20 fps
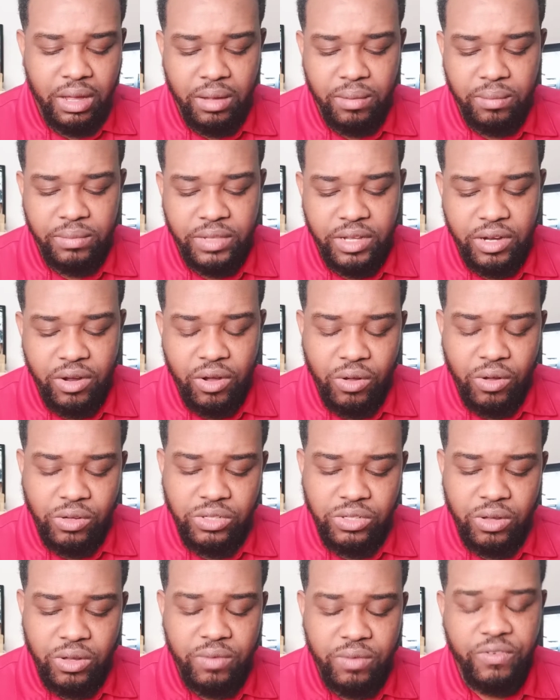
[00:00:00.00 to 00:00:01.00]
There are
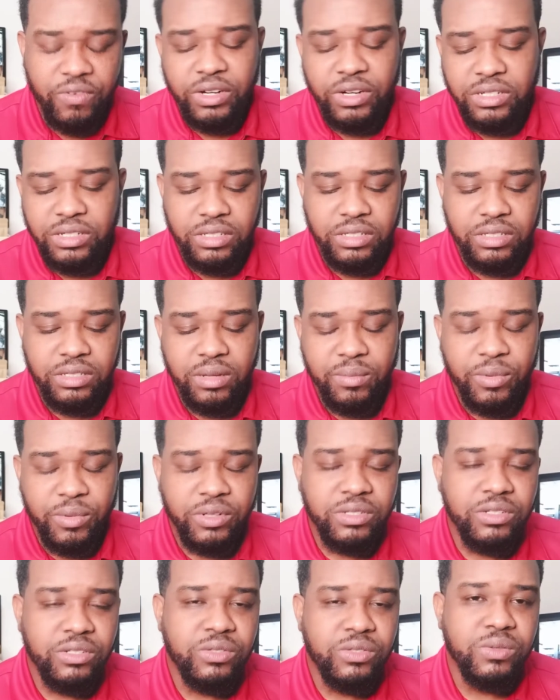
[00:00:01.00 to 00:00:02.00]
also other versions. Some
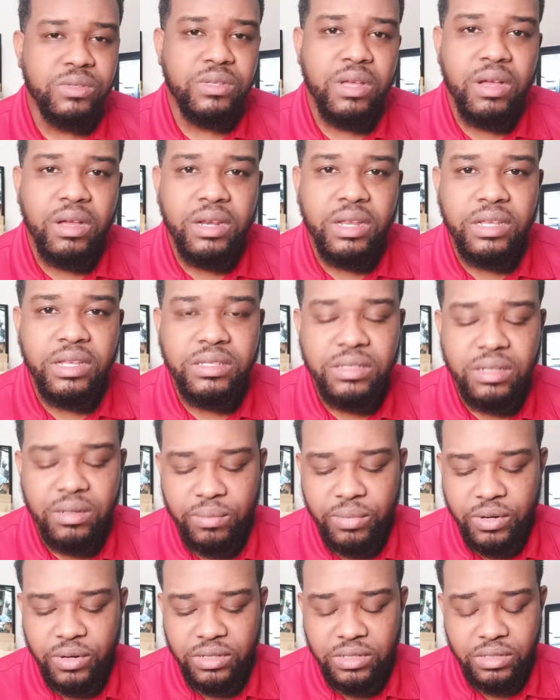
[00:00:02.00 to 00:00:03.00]
persons use honey, some
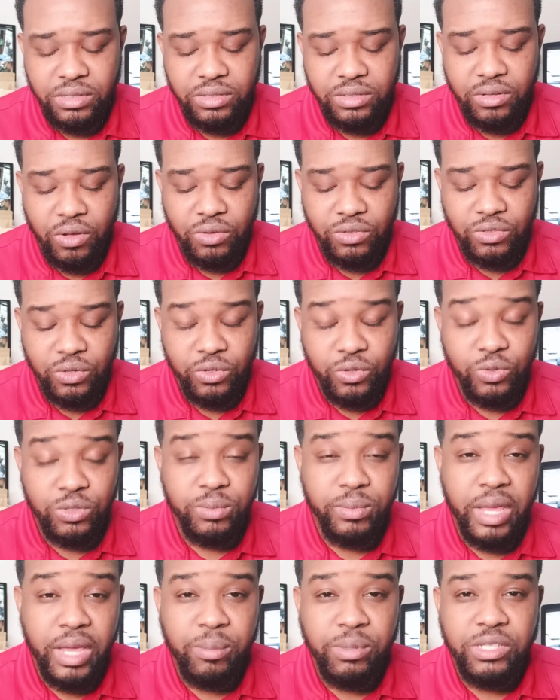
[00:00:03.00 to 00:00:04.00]
persons also use
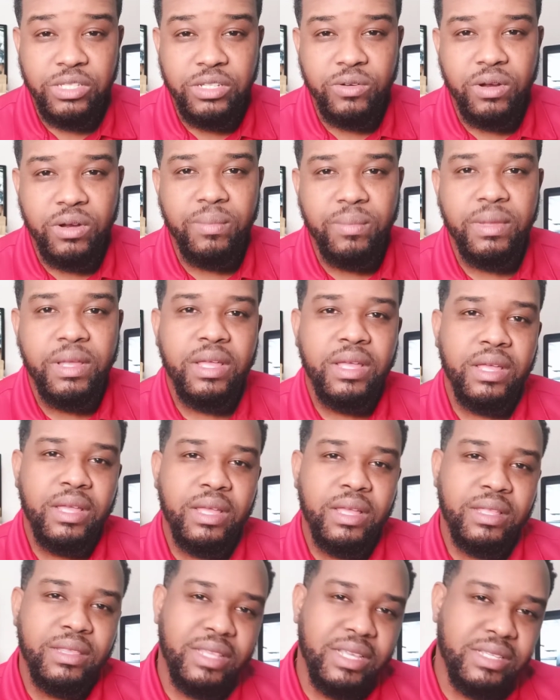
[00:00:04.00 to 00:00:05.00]
maple syrup.
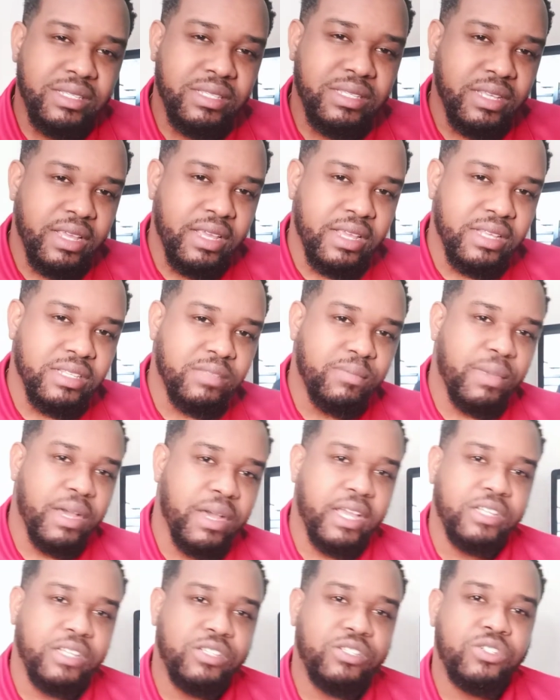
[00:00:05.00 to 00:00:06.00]
This is
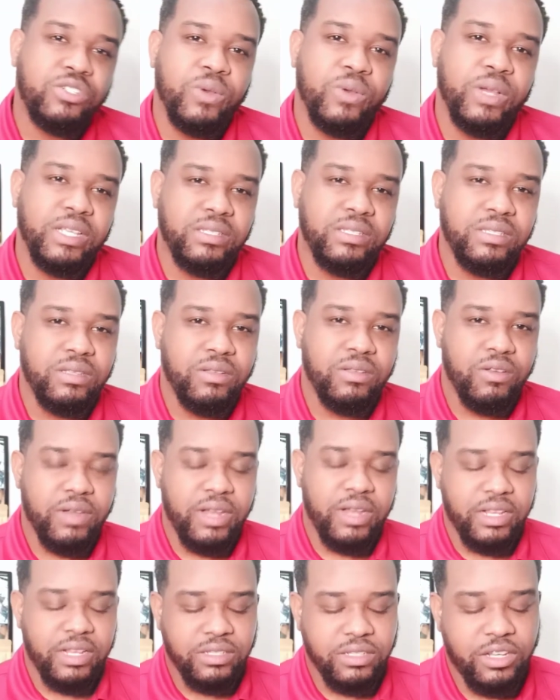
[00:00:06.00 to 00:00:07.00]
by choice, all
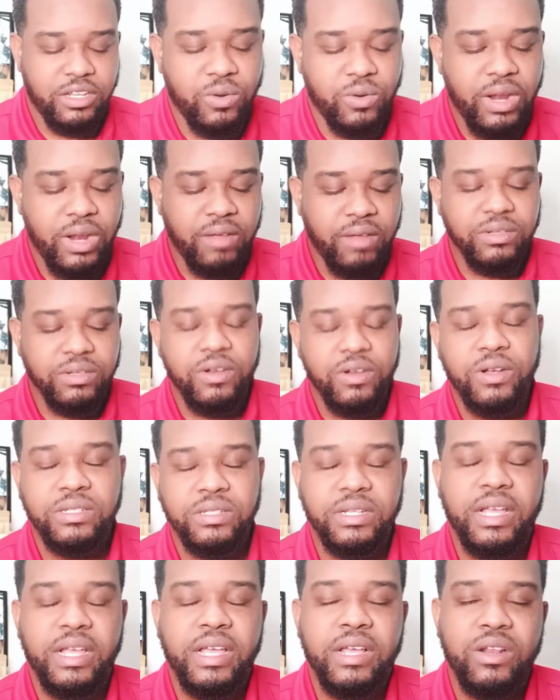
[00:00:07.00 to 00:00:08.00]
right? So you don't have to hurt
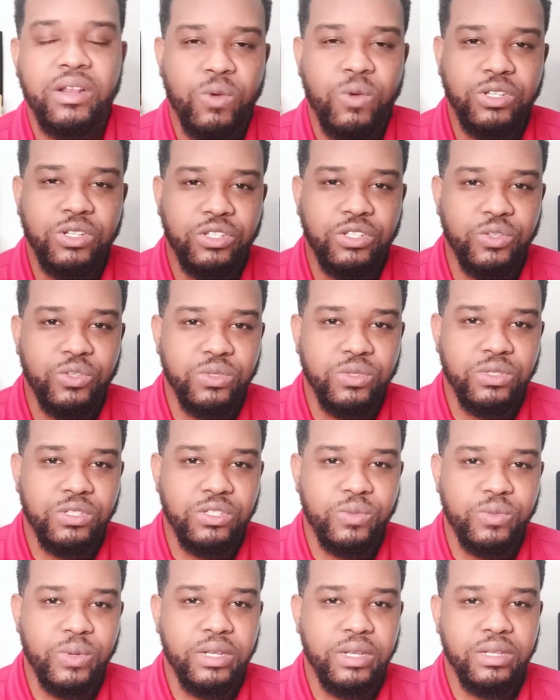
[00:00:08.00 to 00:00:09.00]
your head on what you use to
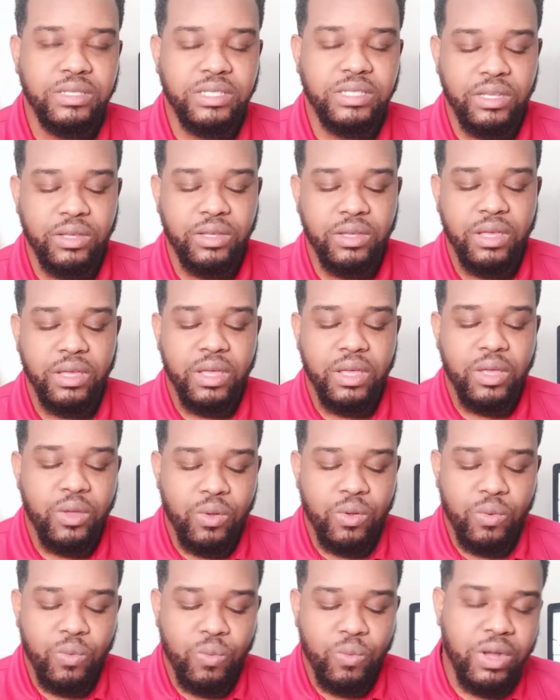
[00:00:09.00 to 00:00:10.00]
sweeten the tea.
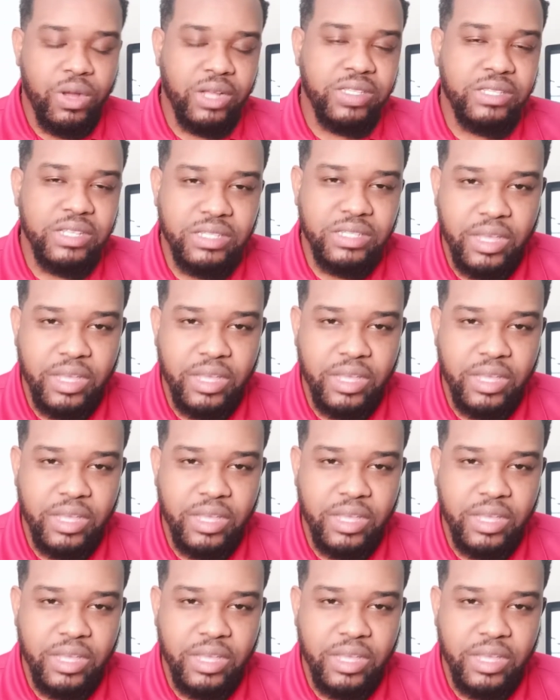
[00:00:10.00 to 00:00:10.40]
Once it's a